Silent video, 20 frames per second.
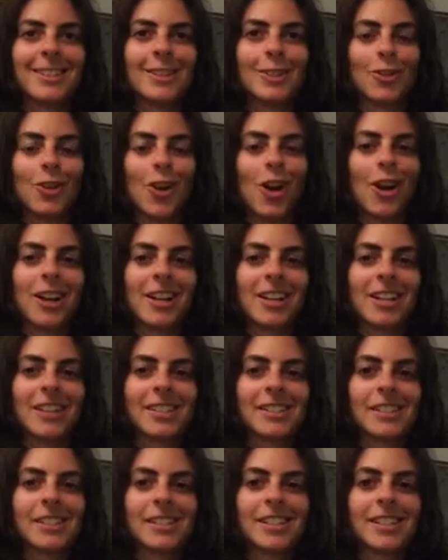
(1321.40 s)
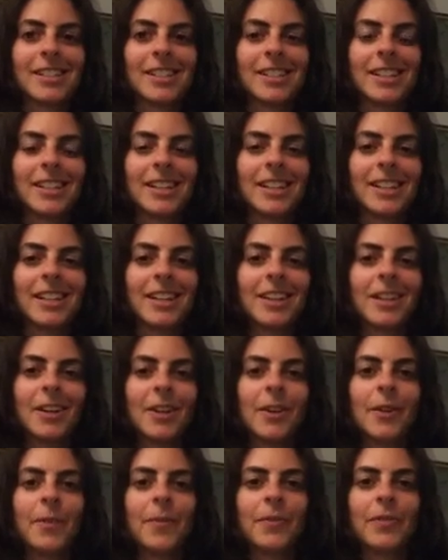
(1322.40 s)
the strongest.
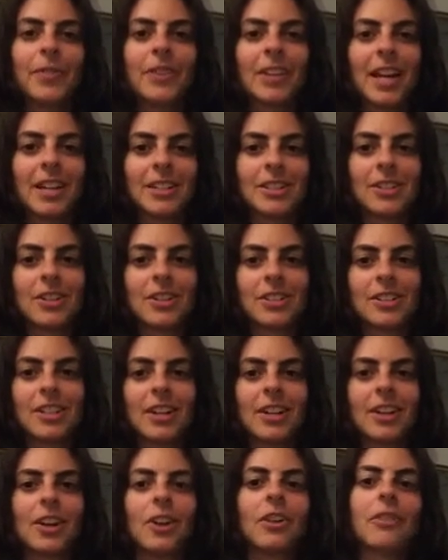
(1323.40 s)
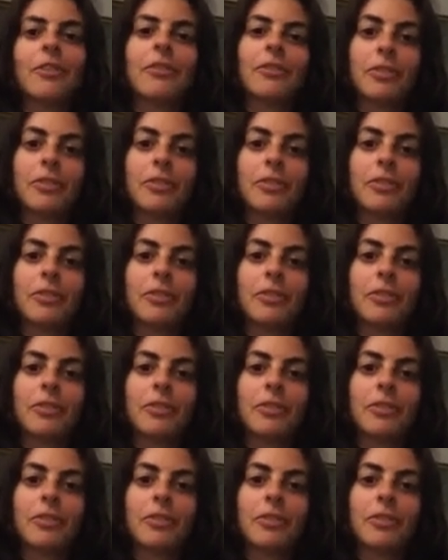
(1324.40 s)
That's your signal.